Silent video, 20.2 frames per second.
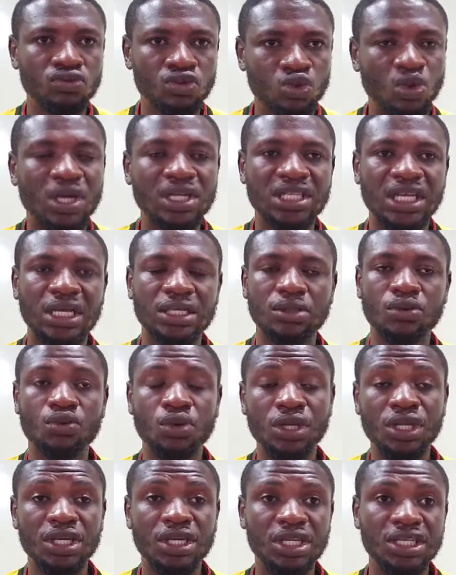So
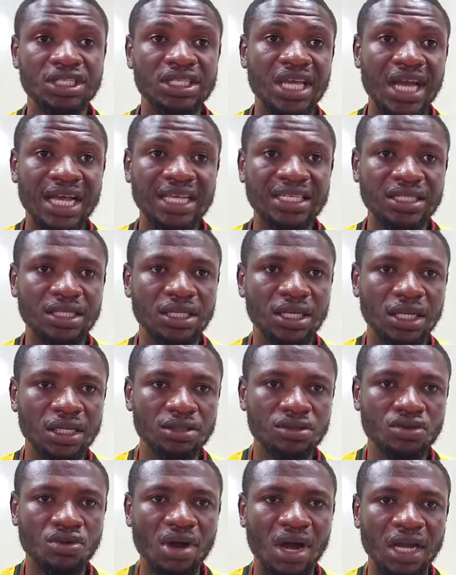we need these guys in
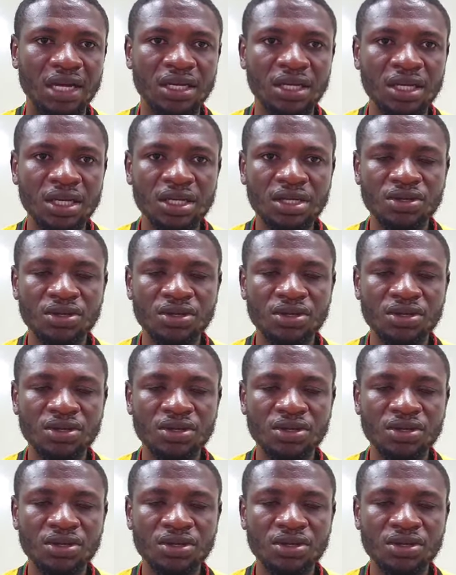the squad